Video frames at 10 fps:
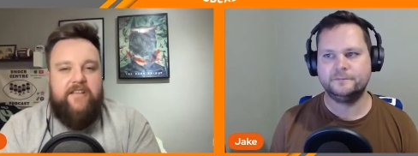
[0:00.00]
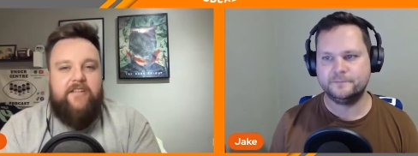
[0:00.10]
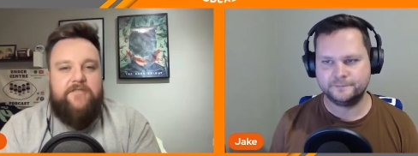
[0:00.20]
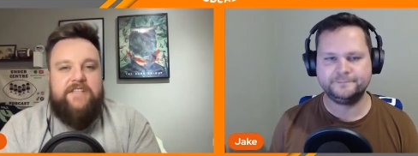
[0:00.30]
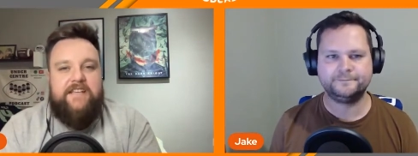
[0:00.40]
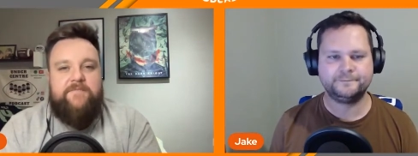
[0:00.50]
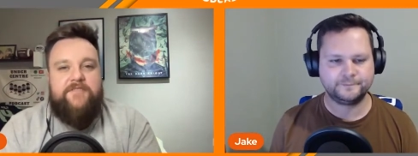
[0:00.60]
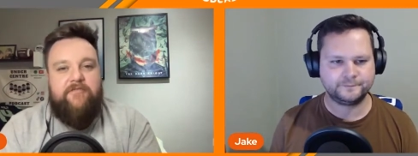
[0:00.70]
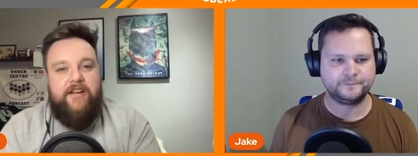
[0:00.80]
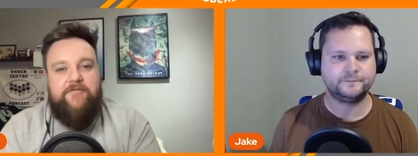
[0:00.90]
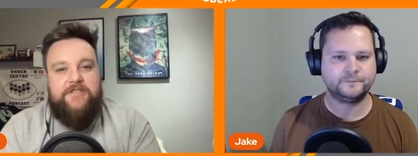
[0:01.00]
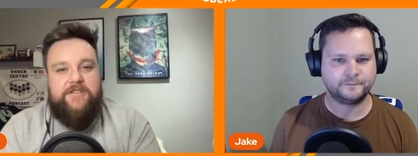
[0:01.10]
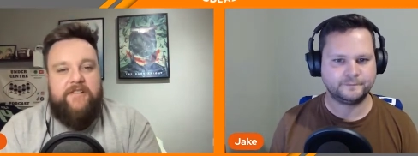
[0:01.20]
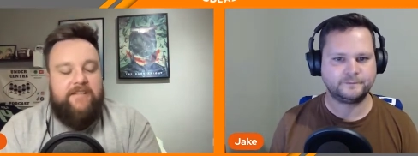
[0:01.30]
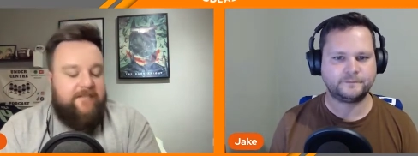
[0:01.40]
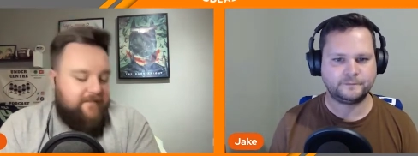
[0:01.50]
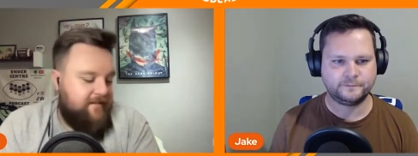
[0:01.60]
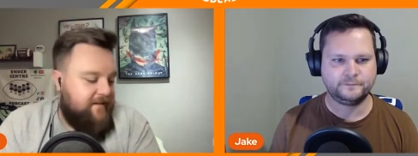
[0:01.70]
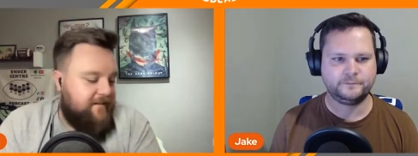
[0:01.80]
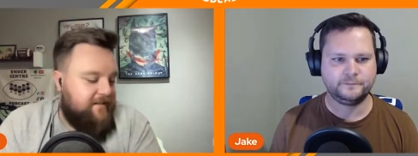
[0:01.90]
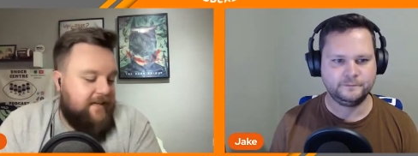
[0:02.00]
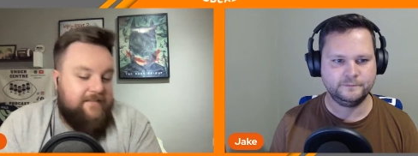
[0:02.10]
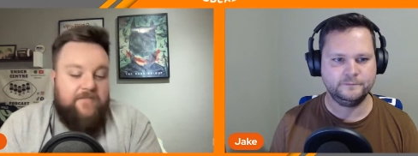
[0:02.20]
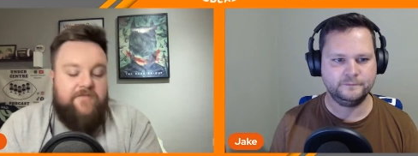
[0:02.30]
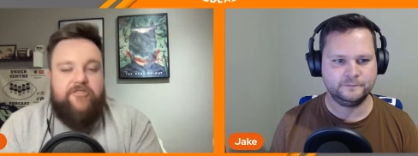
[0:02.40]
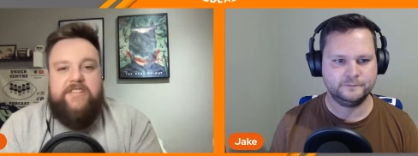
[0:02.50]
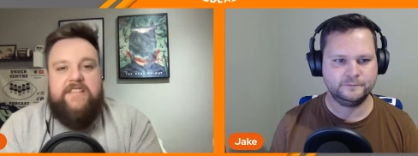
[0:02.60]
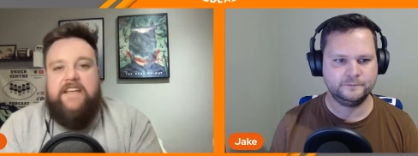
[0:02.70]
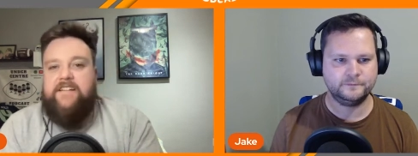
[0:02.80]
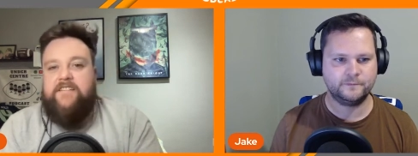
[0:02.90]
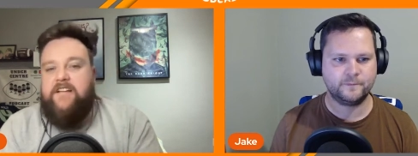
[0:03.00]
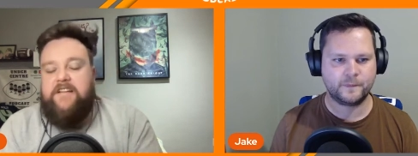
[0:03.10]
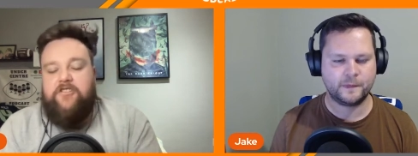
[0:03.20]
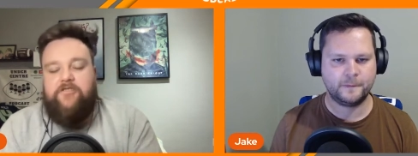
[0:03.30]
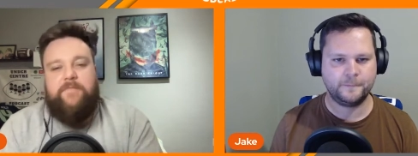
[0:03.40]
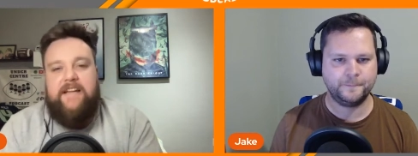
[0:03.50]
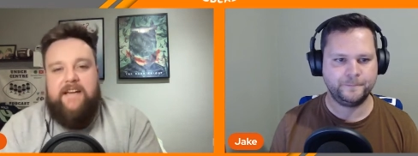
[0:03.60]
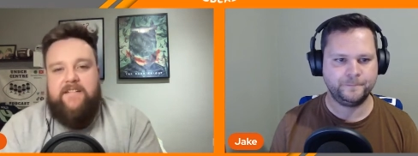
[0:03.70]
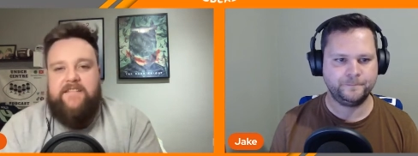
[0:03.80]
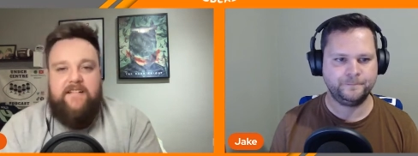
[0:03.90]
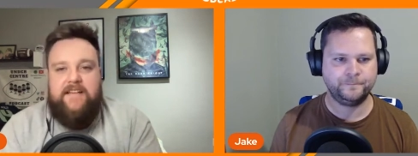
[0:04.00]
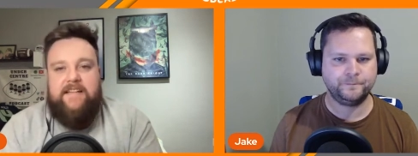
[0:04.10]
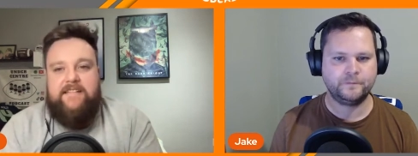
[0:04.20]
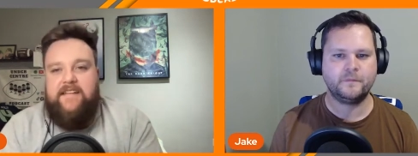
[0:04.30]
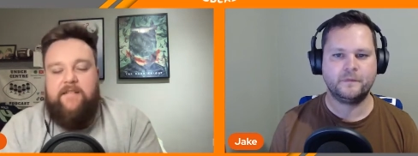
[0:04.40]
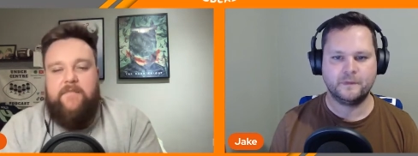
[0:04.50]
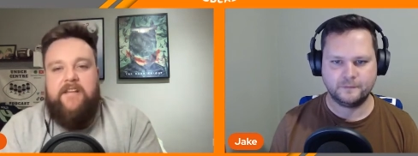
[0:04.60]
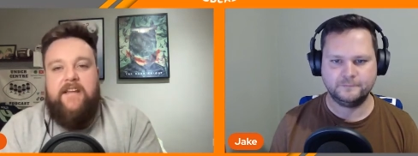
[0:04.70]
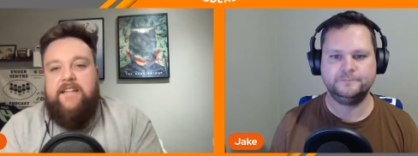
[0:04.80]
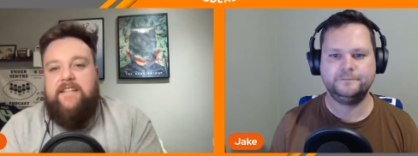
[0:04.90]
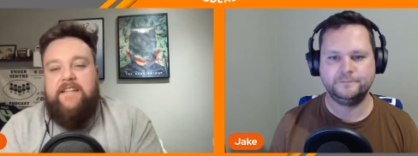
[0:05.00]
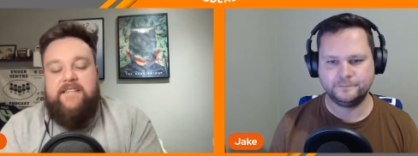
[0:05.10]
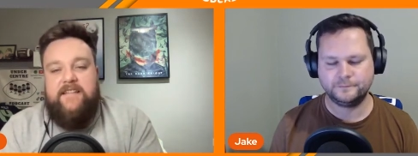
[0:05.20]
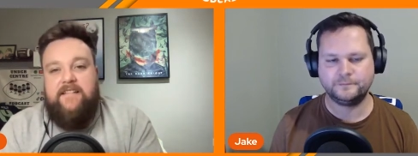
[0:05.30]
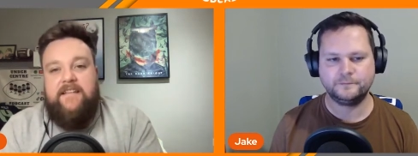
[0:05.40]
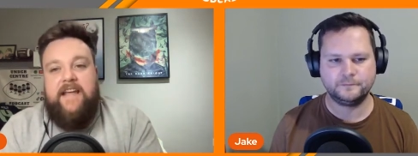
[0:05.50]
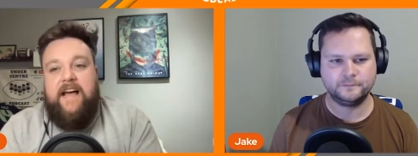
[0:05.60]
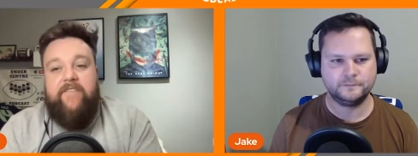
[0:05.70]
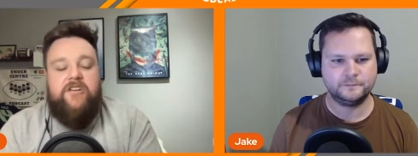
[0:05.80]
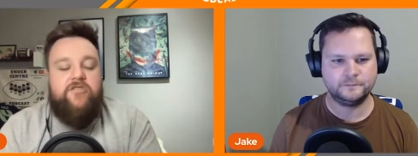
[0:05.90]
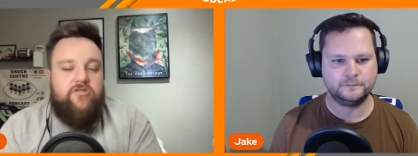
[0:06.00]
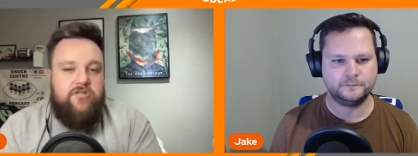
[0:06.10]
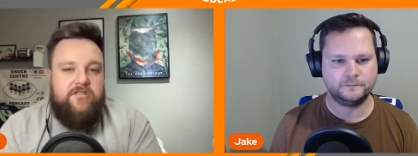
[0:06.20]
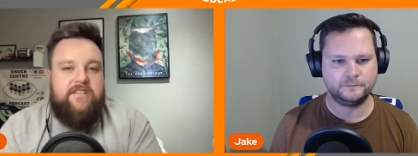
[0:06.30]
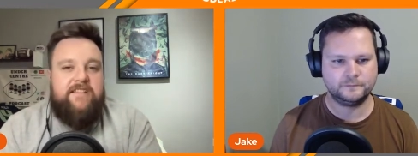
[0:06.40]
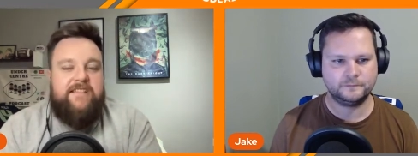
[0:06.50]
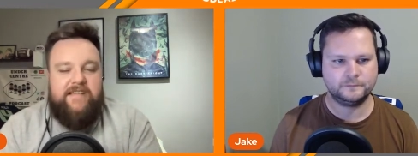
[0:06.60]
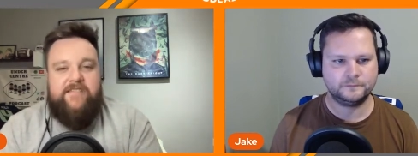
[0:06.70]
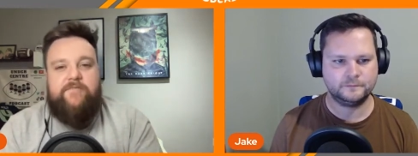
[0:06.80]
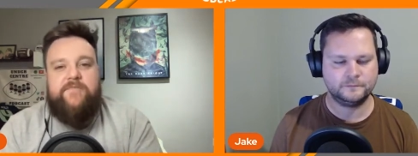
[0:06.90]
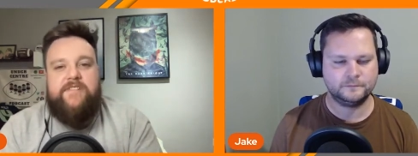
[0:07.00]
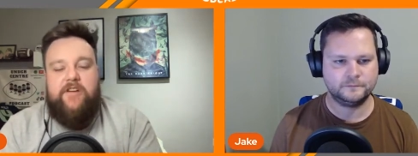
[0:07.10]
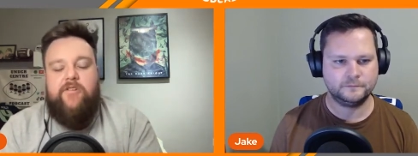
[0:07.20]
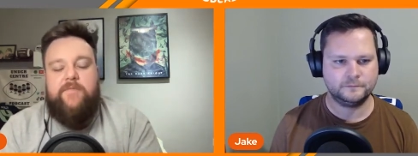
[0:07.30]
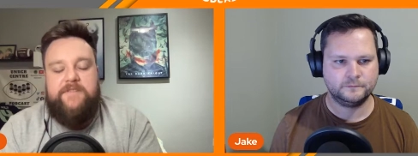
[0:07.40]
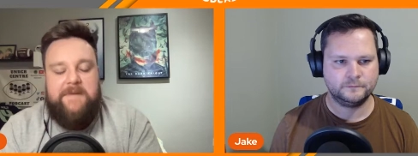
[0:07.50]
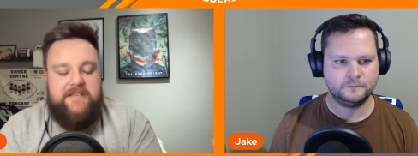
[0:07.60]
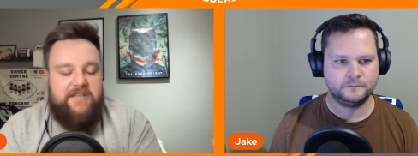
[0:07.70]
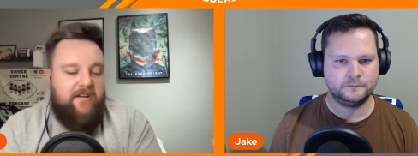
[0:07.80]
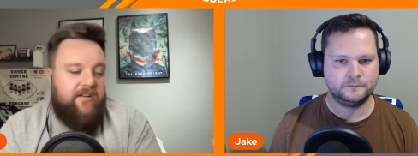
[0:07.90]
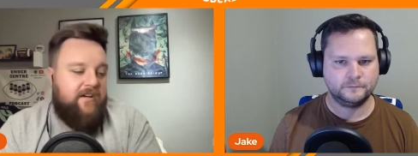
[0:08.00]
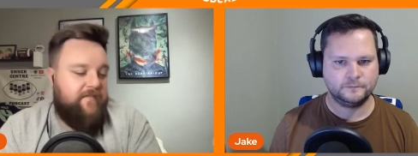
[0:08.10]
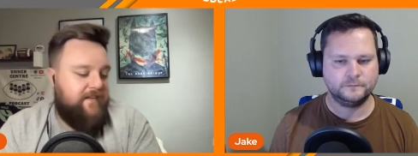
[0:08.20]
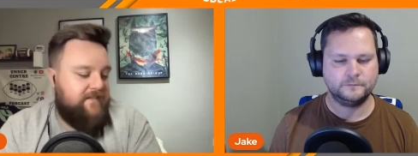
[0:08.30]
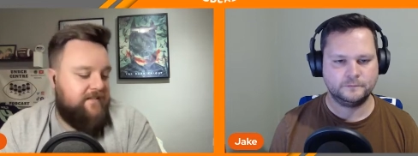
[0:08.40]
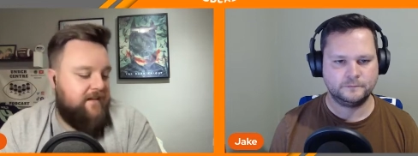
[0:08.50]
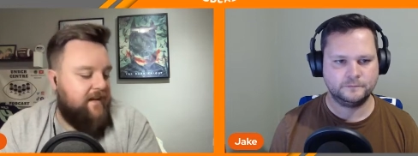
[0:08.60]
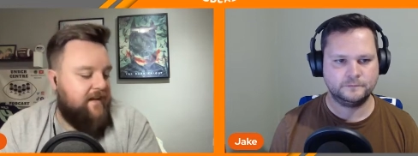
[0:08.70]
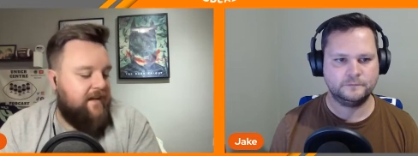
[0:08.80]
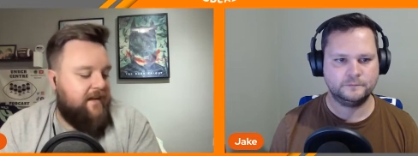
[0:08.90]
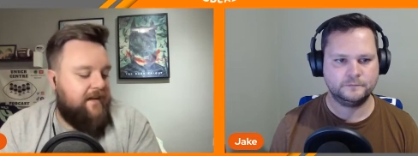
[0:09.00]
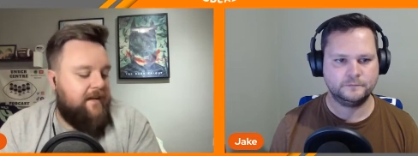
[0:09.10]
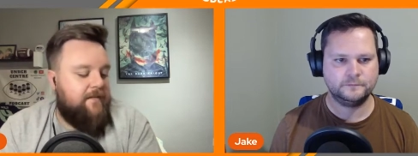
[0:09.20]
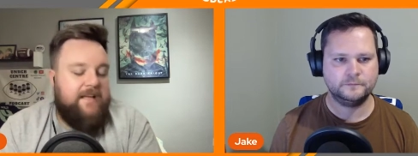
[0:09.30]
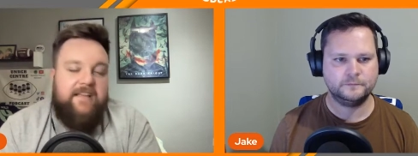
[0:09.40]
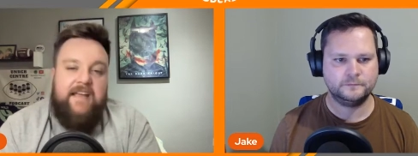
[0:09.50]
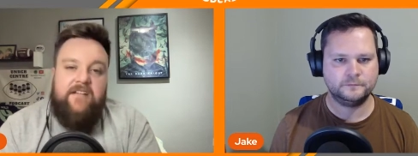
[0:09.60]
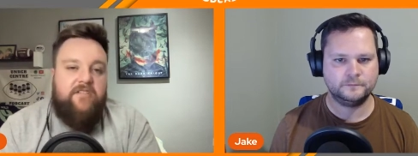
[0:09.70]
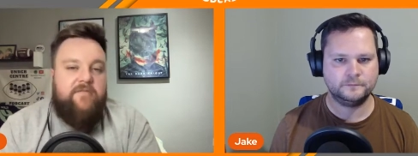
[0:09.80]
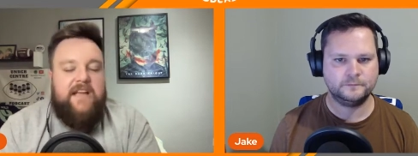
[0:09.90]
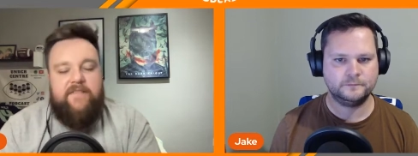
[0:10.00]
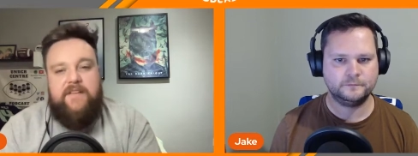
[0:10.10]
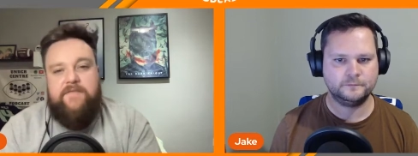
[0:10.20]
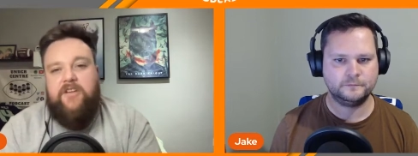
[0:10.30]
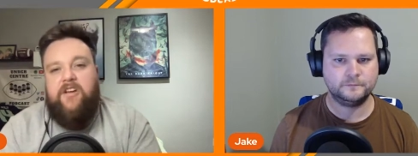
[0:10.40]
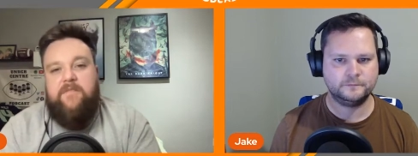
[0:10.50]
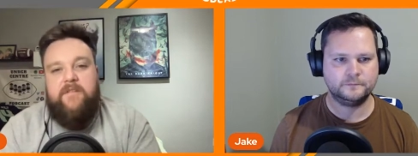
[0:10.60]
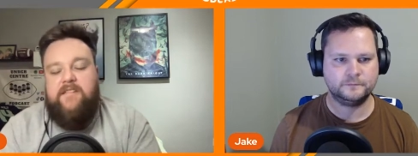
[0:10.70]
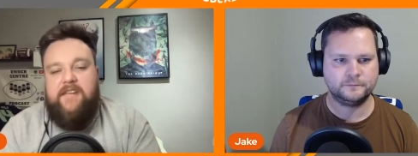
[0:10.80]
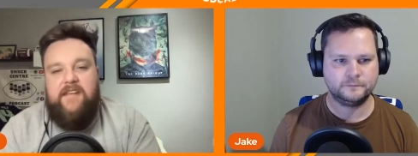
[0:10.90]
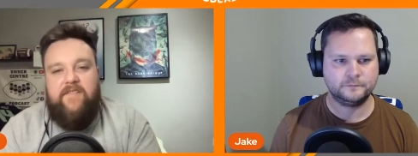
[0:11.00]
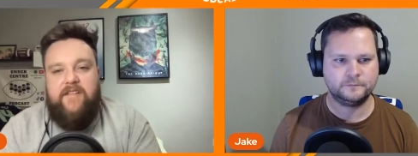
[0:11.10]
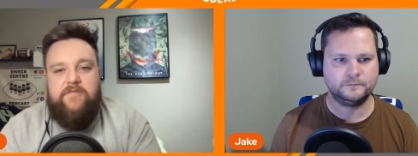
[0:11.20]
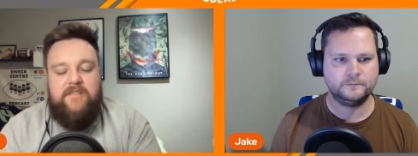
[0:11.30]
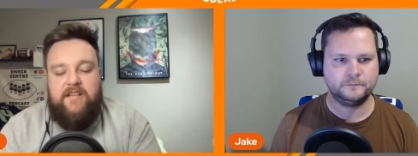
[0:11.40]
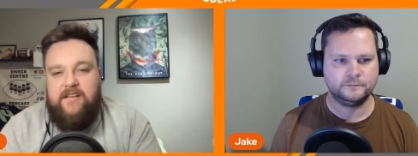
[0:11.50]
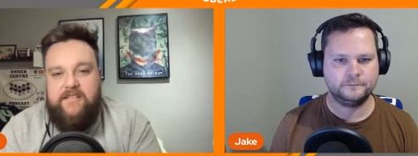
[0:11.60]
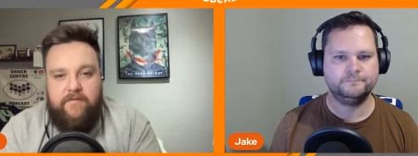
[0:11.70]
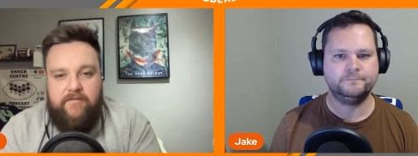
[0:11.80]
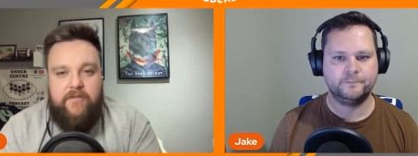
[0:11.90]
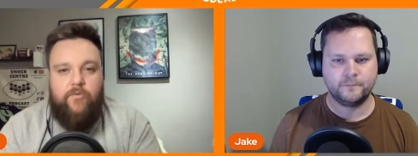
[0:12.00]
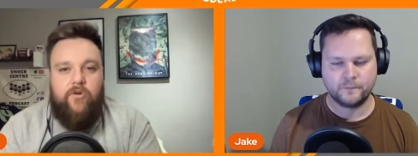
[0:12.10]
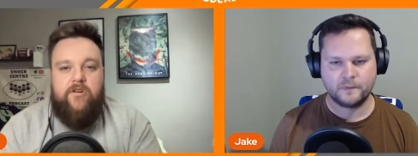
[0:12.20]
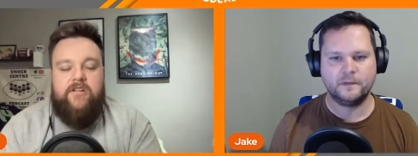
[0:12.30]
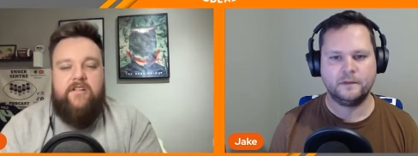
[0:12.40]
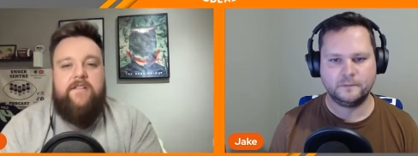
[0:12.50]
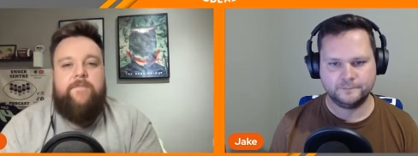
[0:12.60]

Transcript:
Speaker 1: on those teams around you, and that's I've just seen like good players on that team, and they still they have a good system set up, especially on offense. Um, and then like we haven't even talked about the defense with the likes of Fred Warner